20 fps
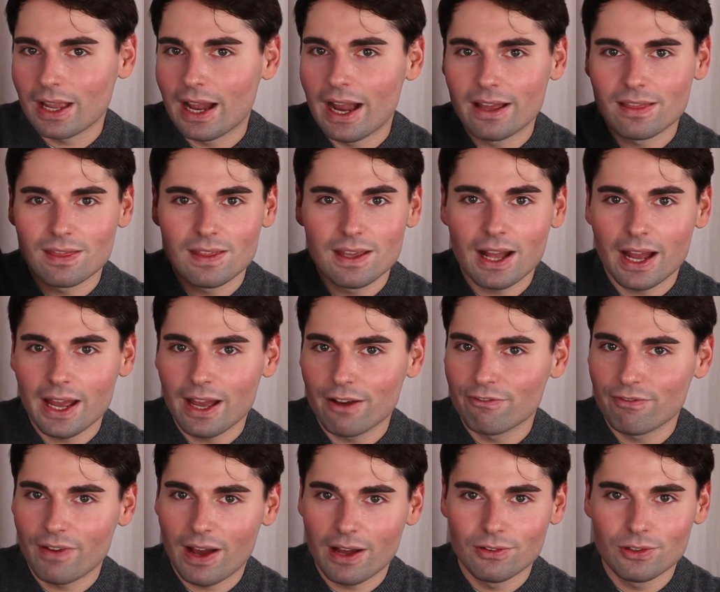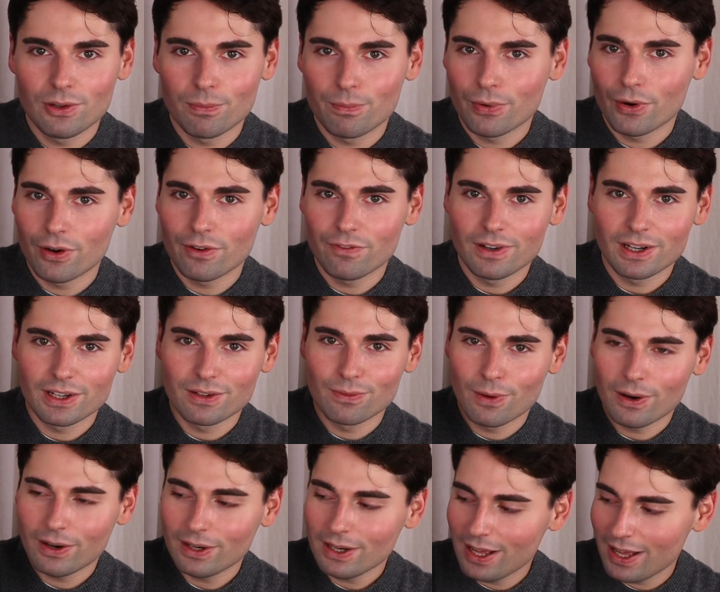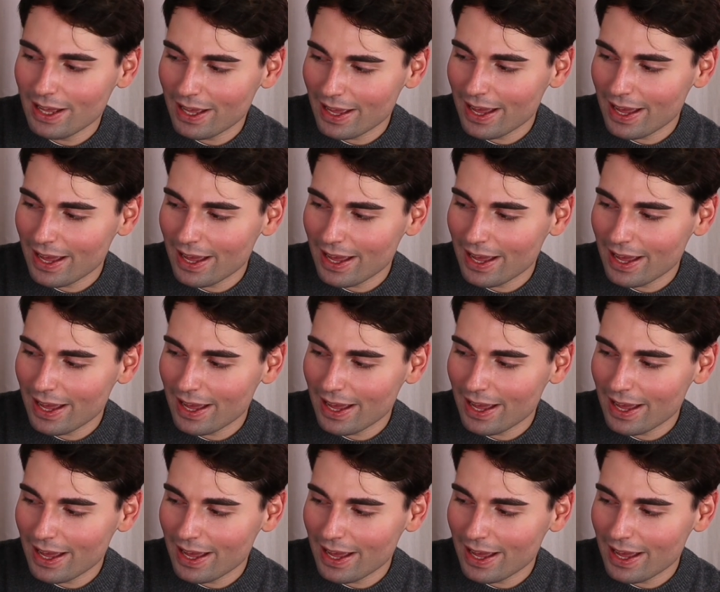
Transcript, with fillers: I think I have found the perfect one